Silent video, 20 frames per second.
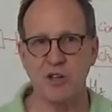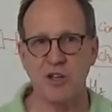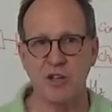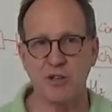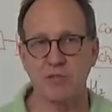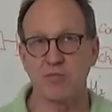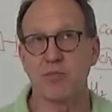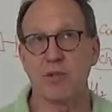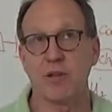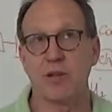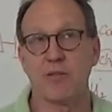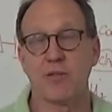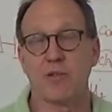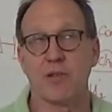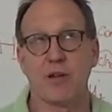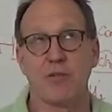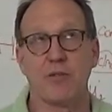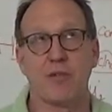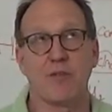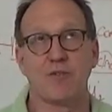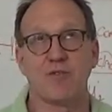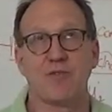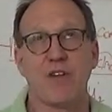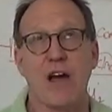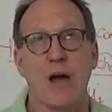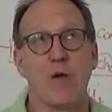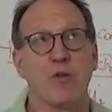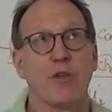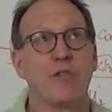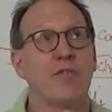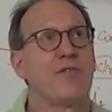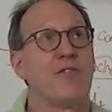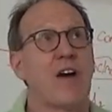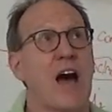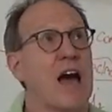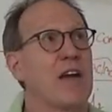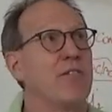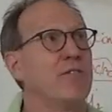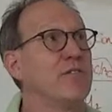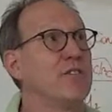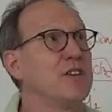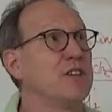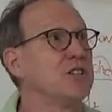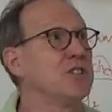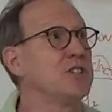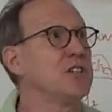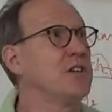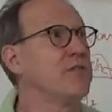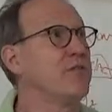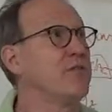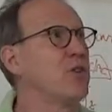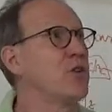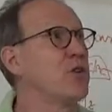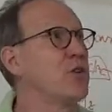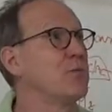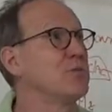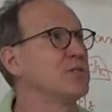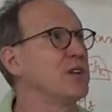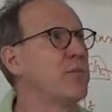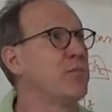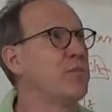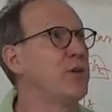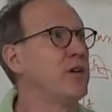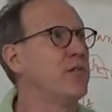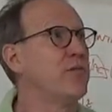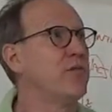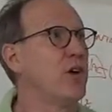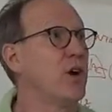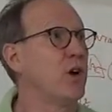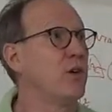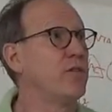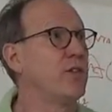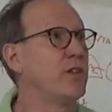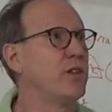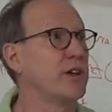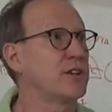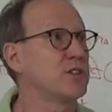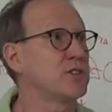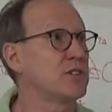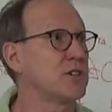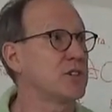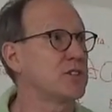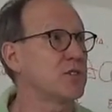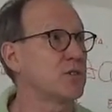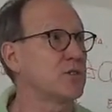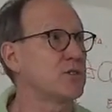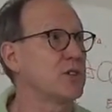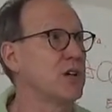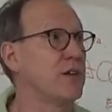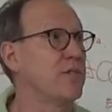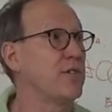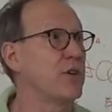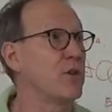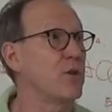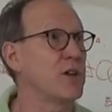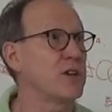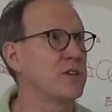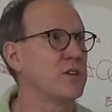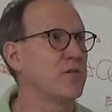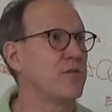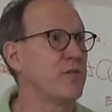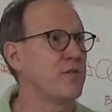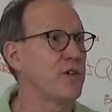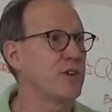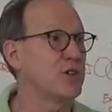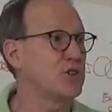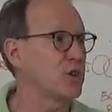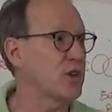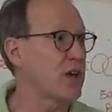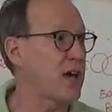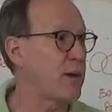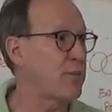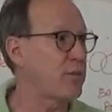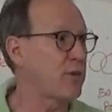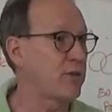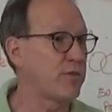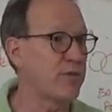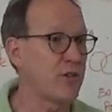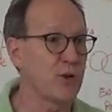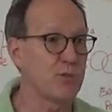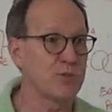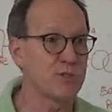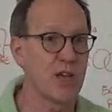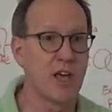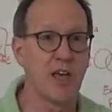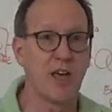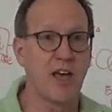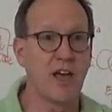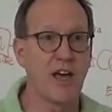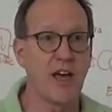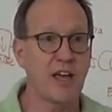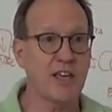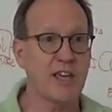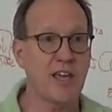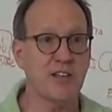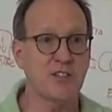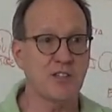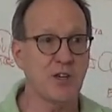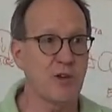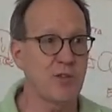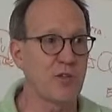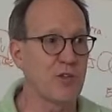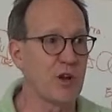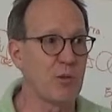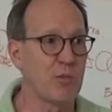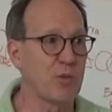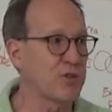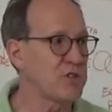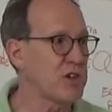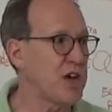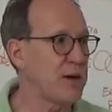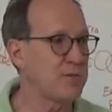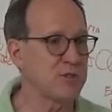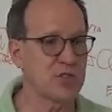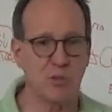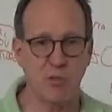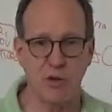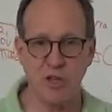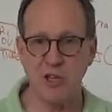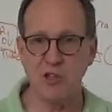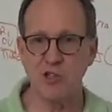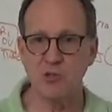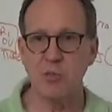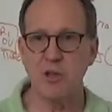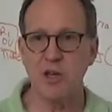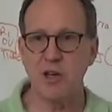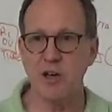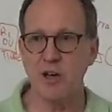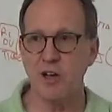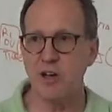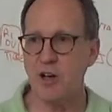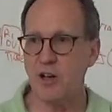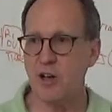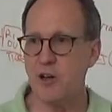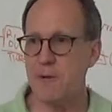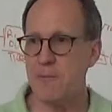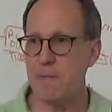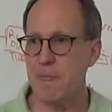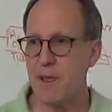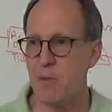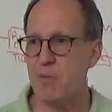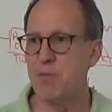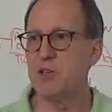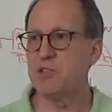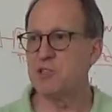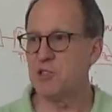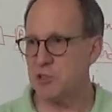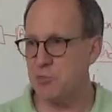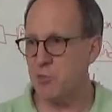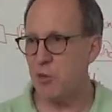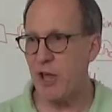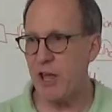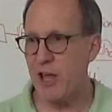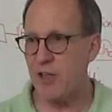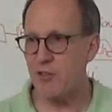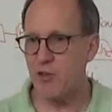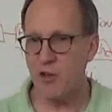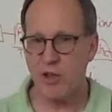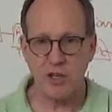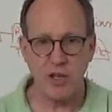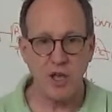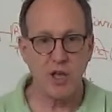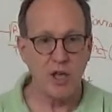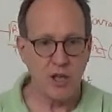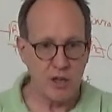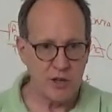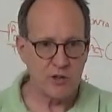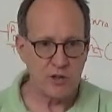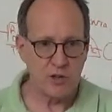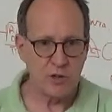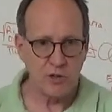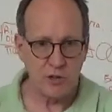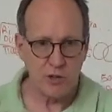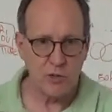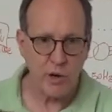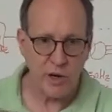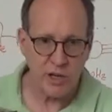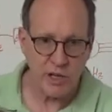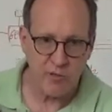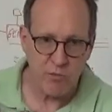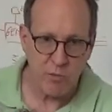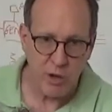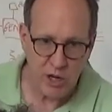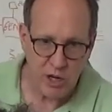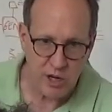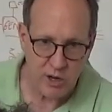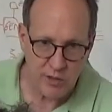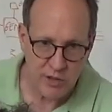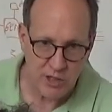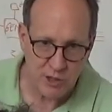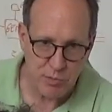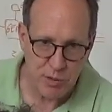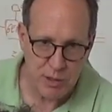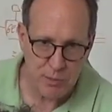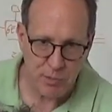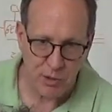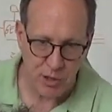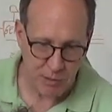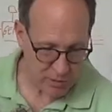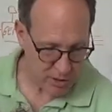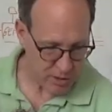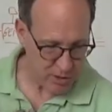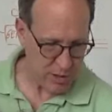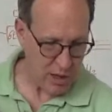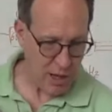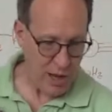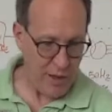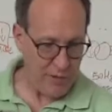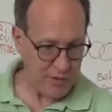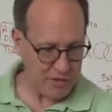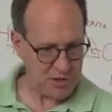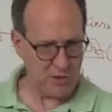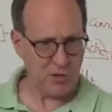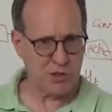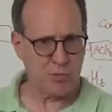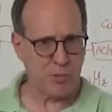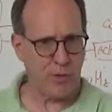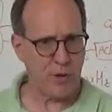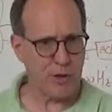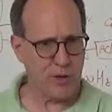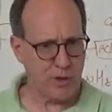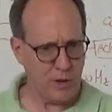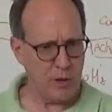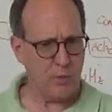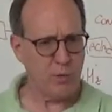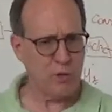Like, I've founded 5 VC firms, I've been involved in like 6 or 7 or 8 different venture capital firms. I can't tell you the number of times somebody gives me a business plan. They're like, do you want to give money to these people? I'm like, yeah, this looks pretty good.